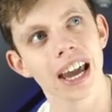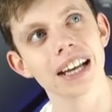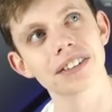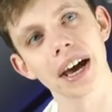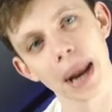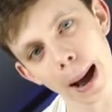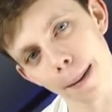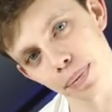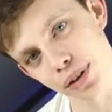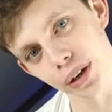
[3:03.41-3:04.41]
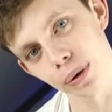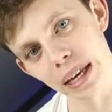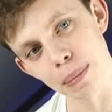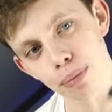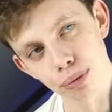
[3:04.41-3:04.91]
It's an
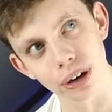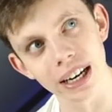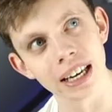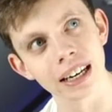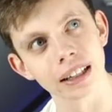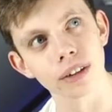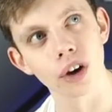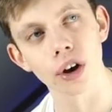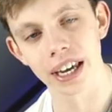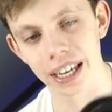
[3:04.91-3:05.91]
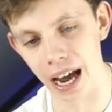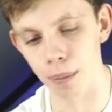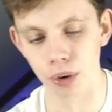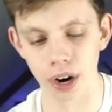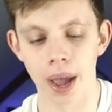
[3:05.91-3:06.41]
absolutely brilliant little vlogging
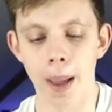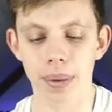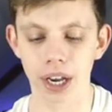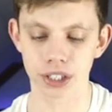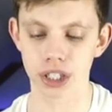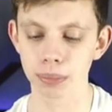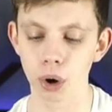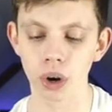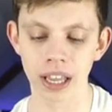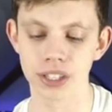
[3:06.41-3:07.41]
camera because it's small,